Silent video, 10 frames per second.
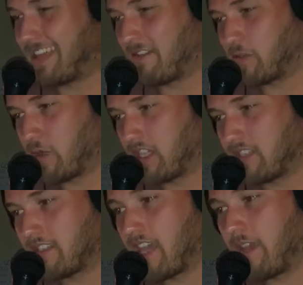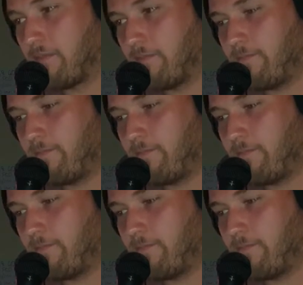That was weird to say.